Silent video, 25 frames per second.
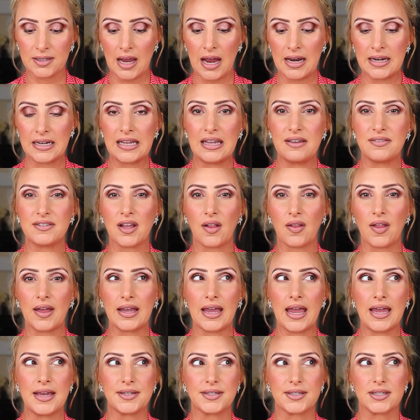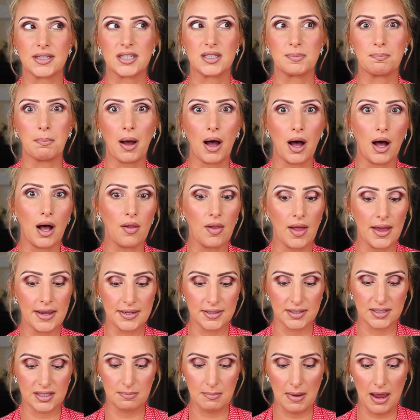kind of gives it like a
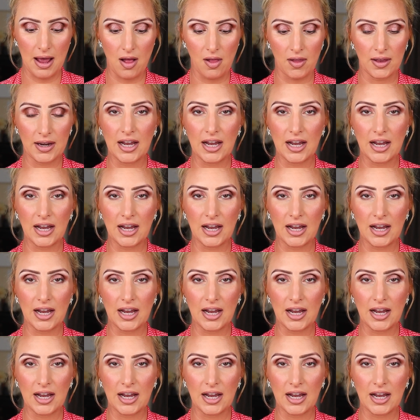spa-like smell,